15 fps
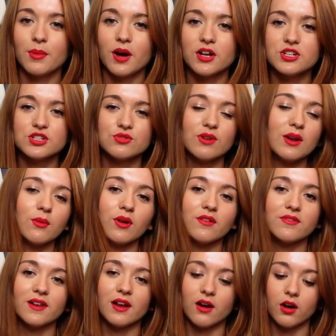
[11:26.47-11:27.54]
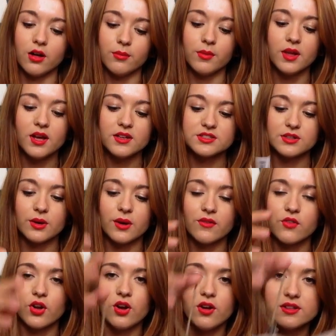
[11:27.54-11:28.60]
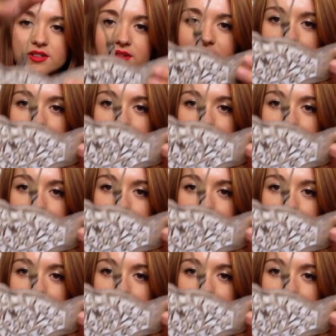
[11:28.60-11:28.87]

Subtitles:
but I just really want to feel at home. So I've got lots of